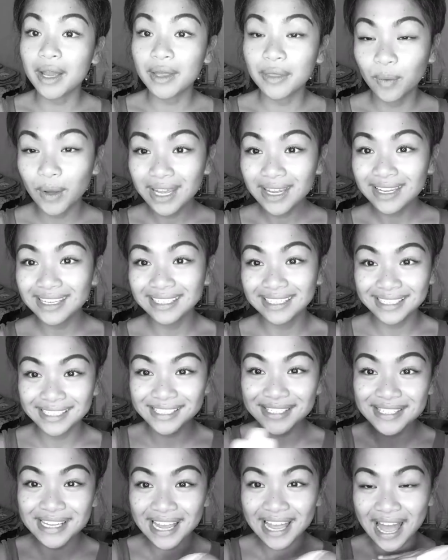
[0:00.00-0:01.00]
By the way, it
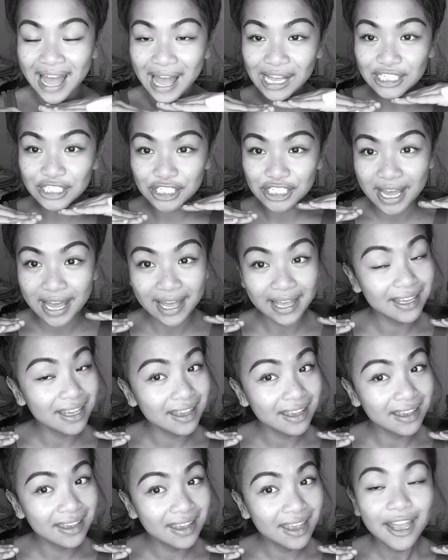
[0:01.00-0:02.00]
is hashtag
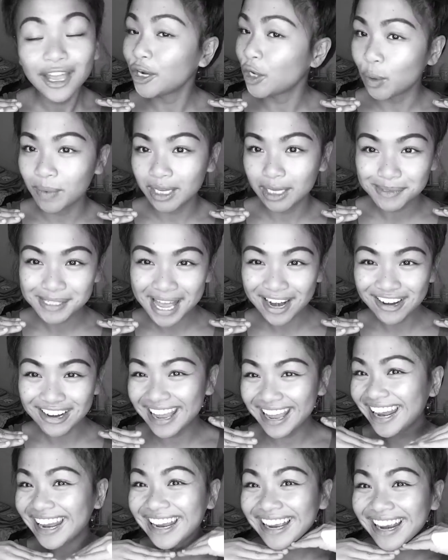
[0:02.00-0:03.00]
No Makeup
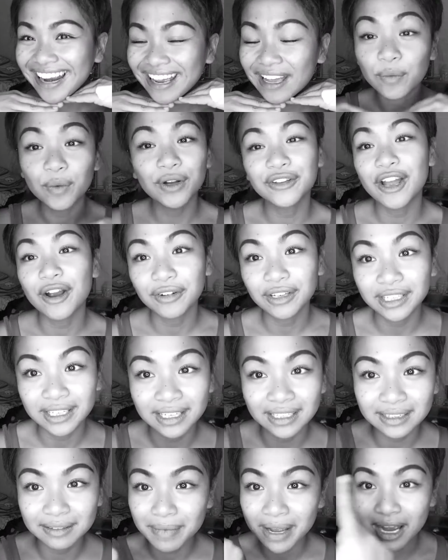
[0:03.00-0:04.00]
Saturday. Well, not
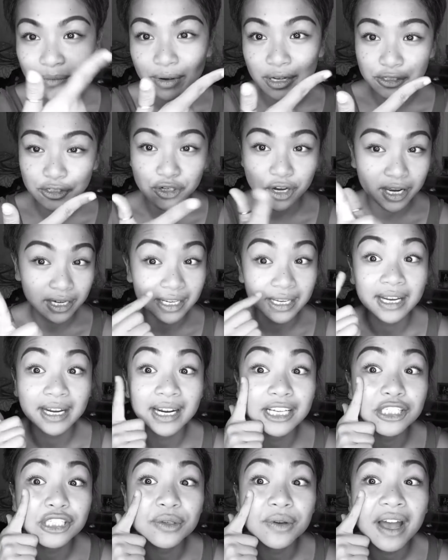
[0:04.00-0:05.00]
really. My eyebrows are drawn in
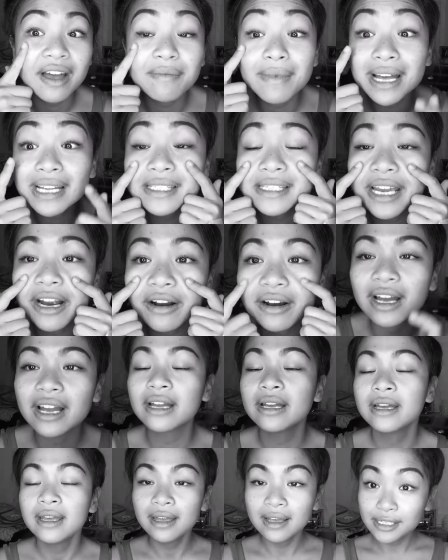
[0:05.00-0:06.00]
and I do have
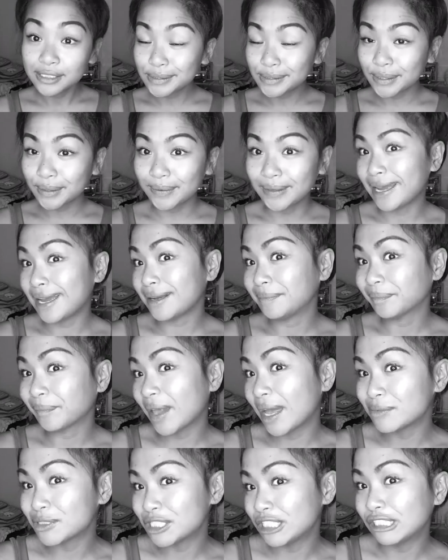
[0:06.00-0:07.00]
mascara. So yeah,
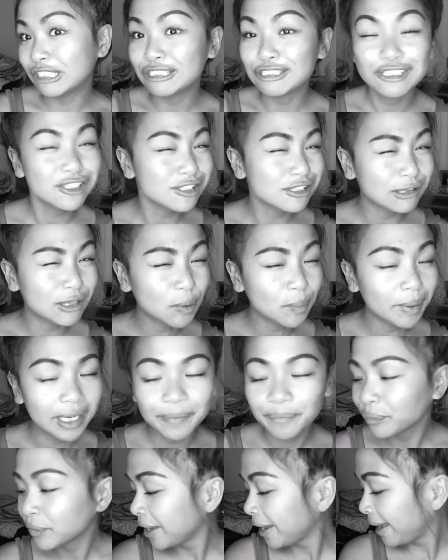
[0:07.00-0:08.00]
I'm cheating just a little bit.
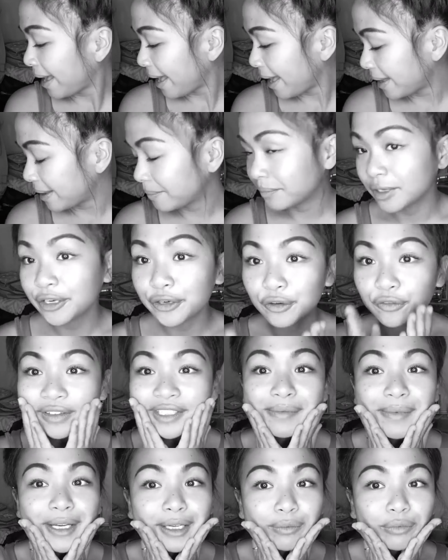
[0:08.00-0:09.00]
Um, no
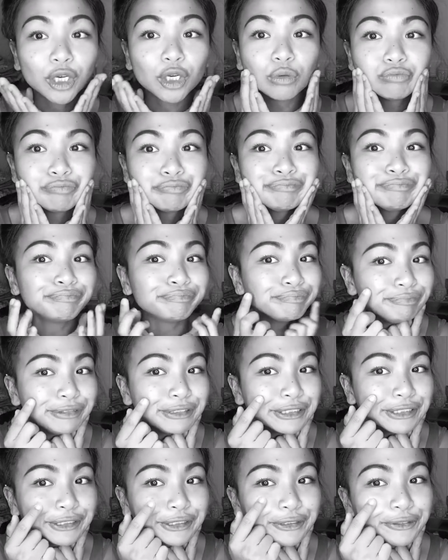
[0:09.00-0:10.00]
face makeup though. You
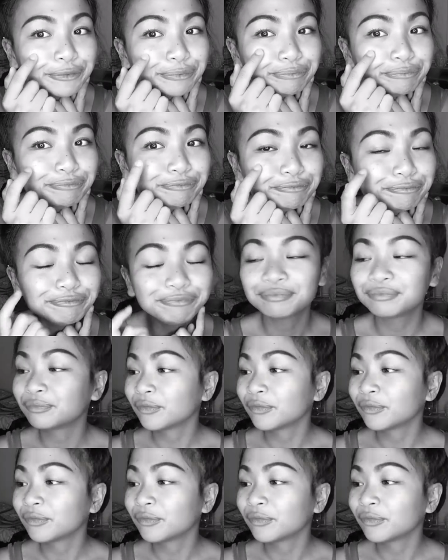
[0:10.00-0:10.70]
can tell. Mm.